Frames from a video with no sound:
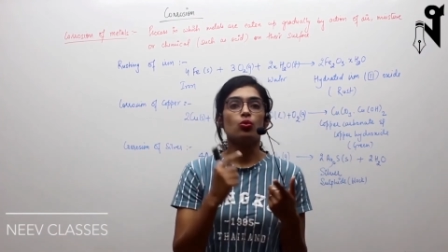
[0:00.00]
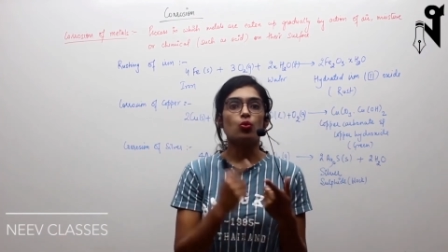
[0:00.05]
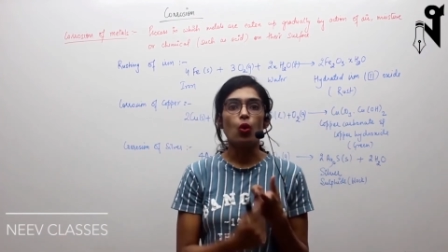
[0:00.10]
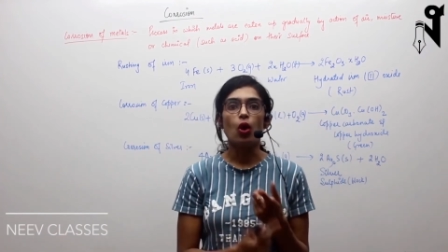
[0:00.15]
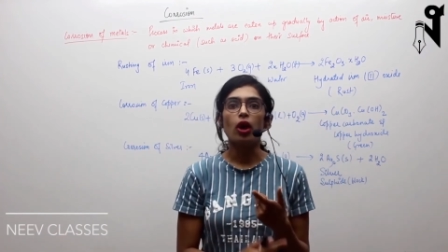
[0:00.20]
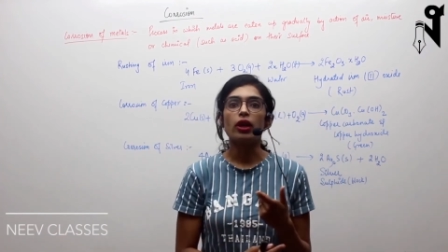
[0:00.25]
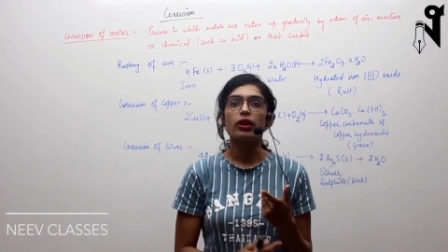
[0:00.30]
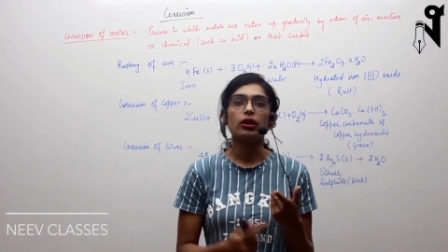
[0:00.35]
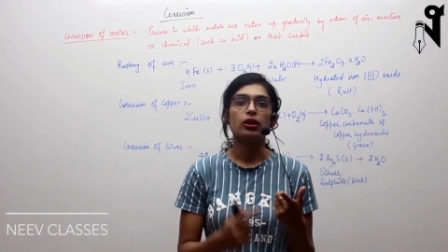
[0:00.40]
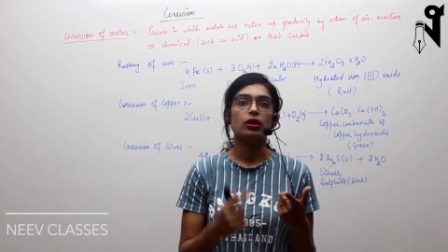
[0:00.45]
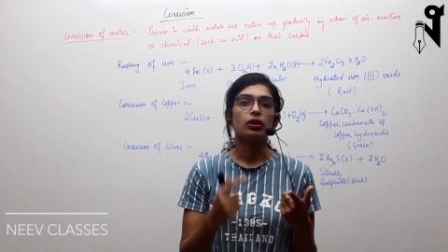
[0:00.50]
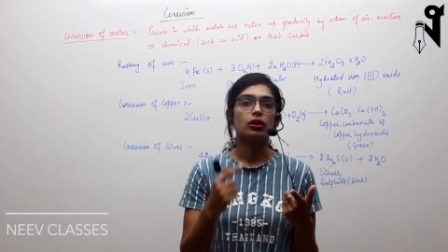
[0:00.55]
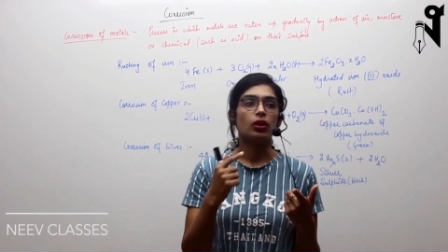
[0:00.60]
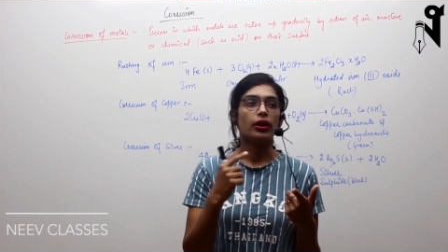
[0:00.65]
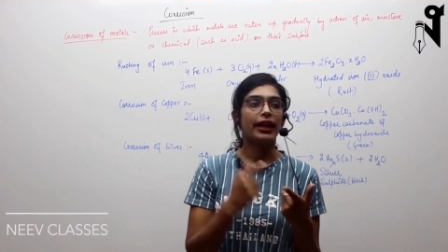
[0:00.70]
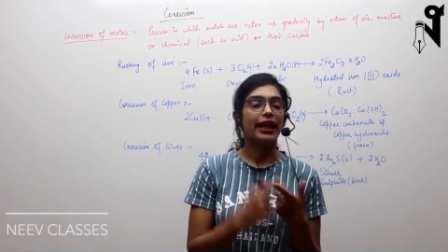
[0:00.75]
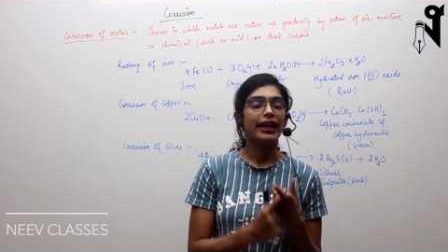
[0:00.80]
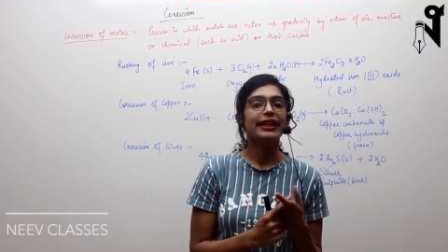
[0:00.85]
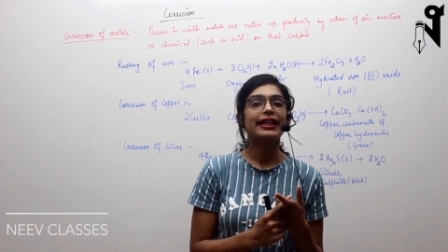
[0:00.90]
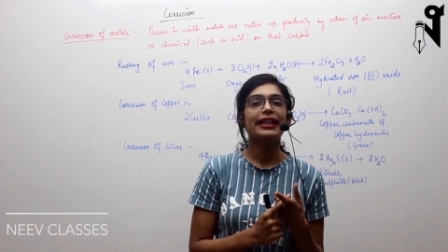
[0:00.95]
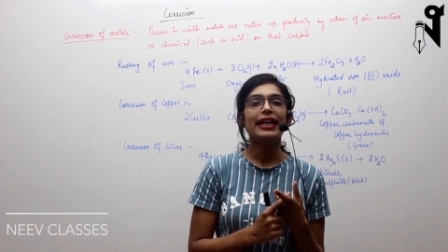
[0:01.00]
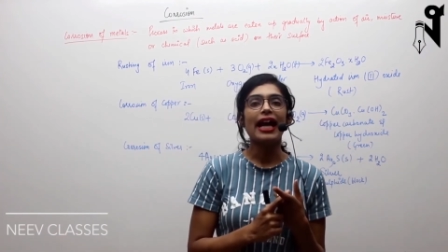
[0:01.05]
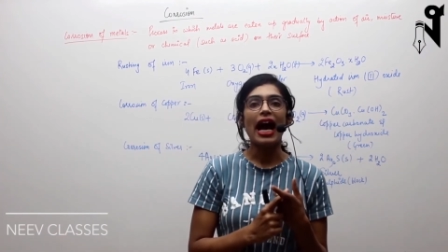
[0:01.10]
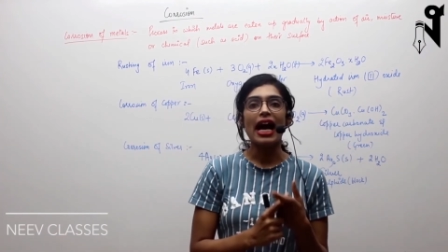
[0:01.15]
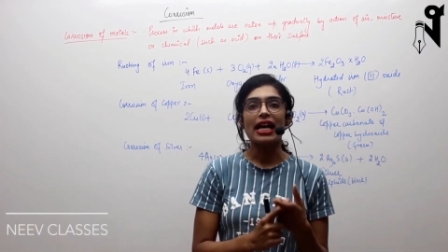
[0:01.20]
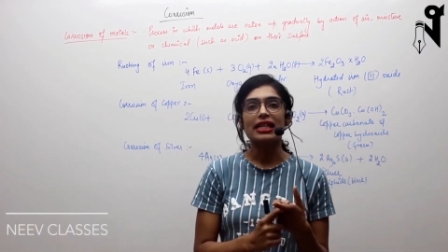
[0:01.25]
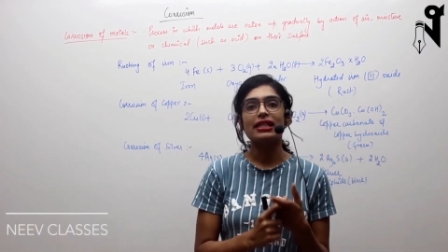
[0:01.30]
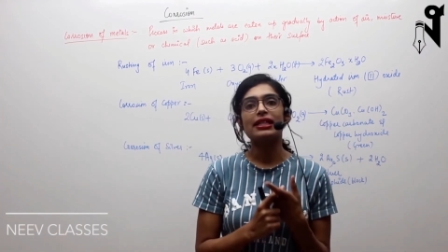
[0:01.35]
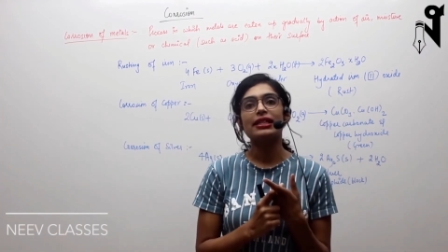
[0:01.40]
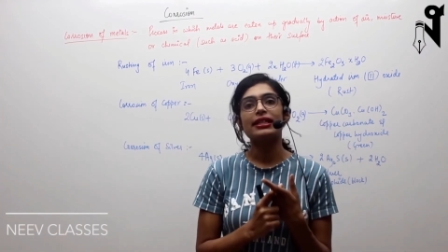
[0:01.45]
water, or any
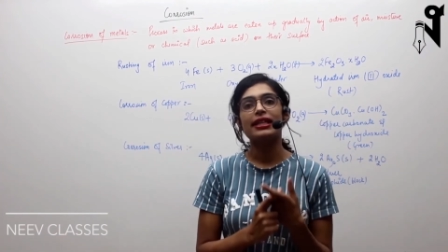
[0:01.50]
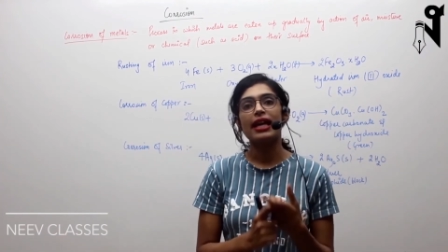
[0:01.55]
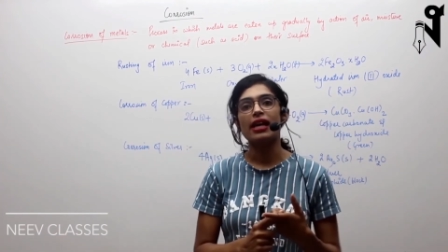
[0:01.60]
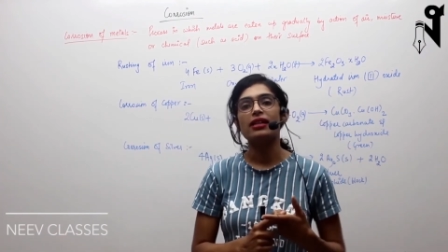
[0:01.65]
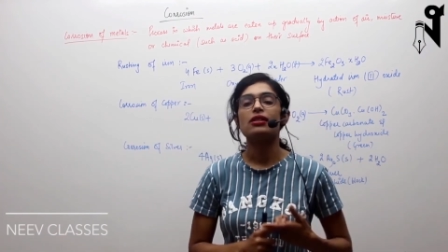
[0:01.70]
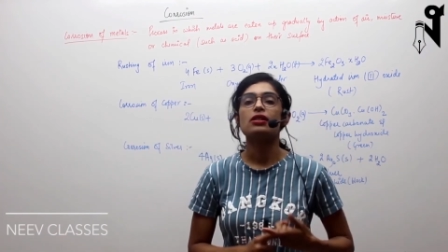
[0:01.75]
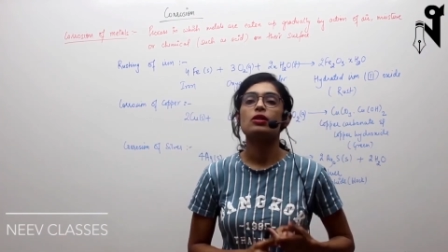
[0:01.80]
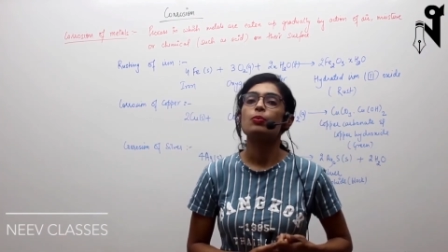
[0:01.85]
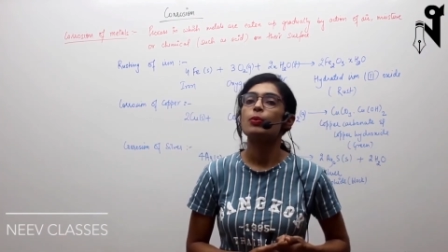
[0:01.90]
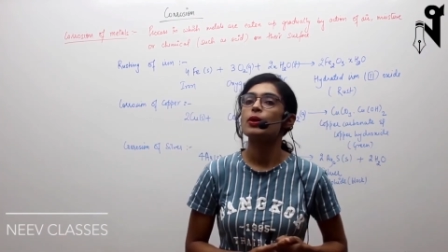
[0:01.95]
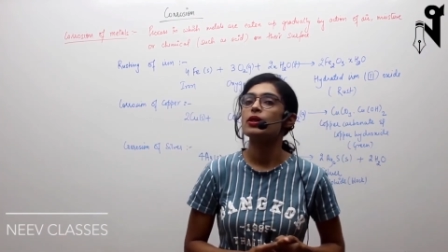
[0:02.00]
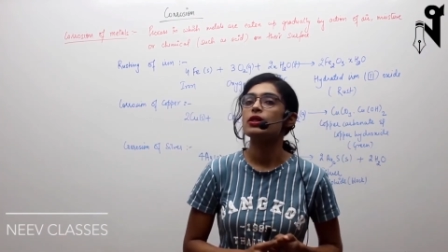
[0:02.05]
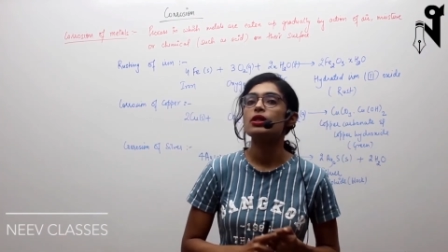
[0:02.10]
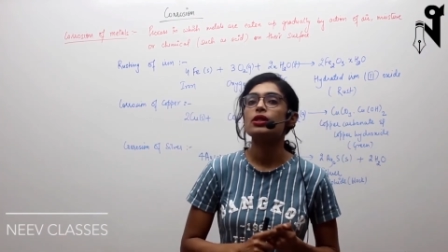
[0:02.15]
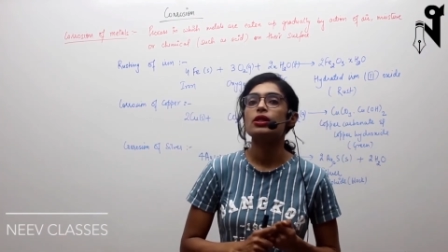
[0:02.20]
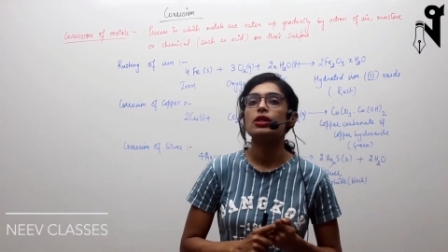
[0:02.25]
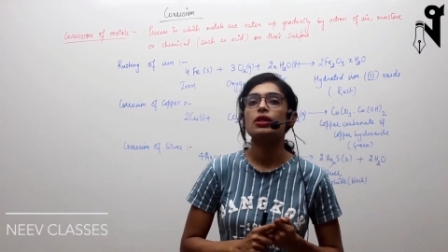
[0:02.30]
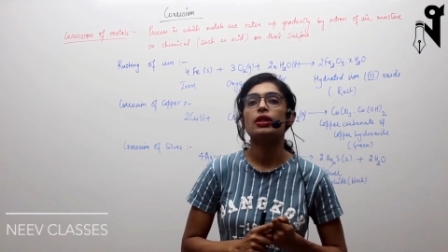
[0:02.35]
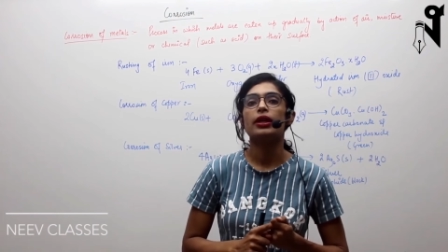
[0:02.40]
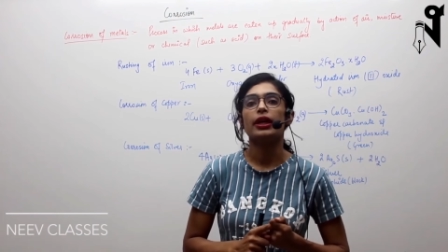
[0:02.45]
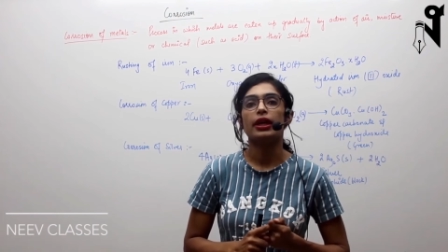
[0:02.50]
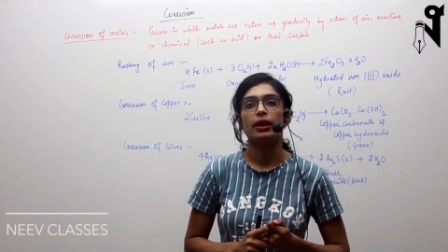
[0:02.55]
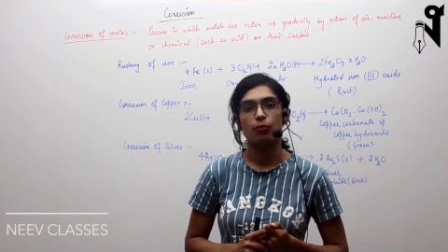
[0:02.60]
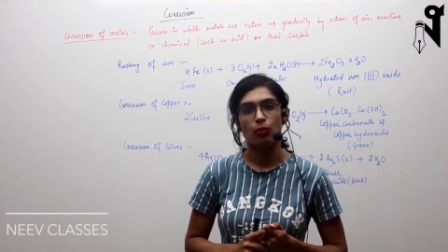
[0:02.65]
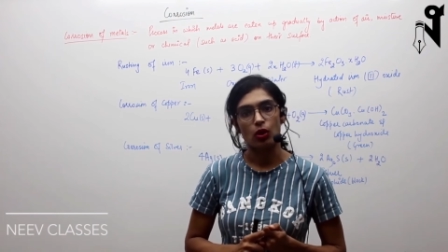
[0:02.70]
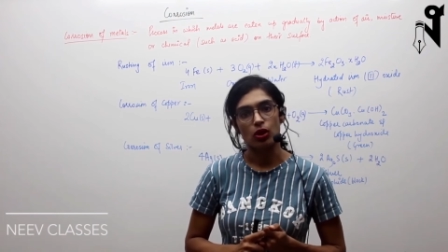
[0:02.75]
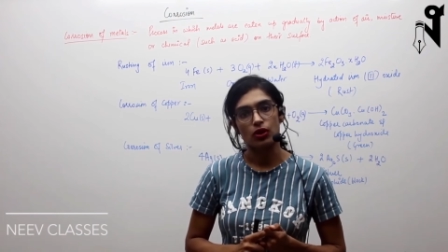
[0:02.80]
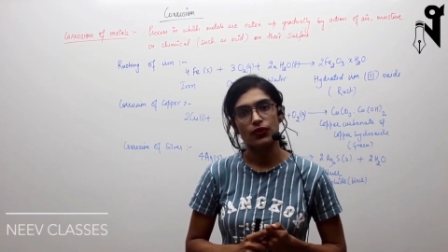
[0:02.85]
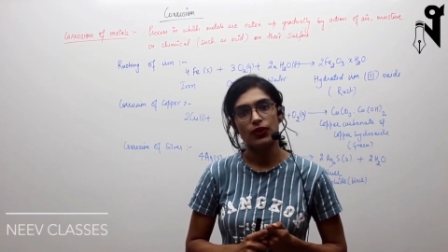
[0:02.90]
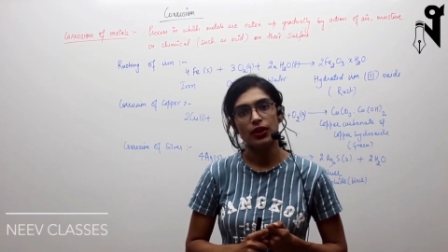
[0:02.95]
acid gases present in the
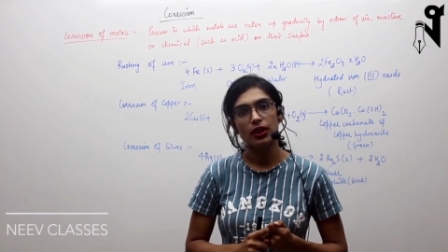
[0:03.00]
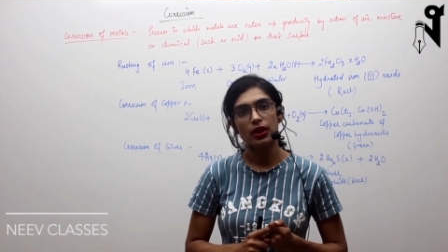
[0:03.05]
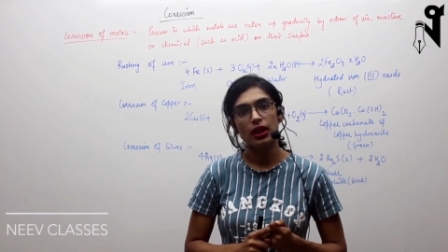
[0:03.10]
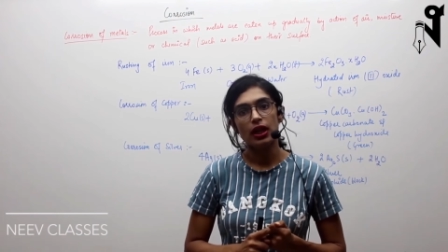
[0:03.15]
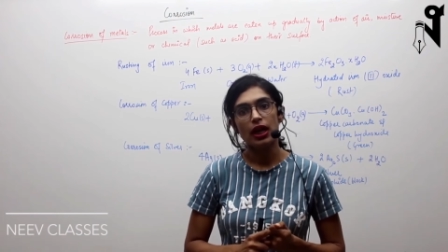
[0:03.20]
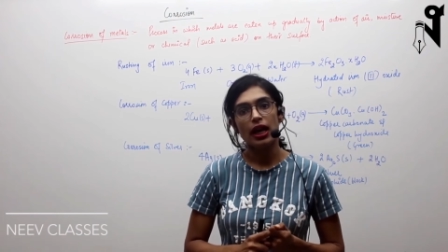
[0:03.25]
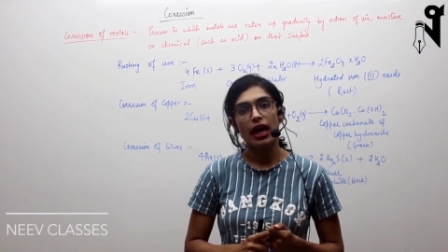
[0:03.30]
atmosphere,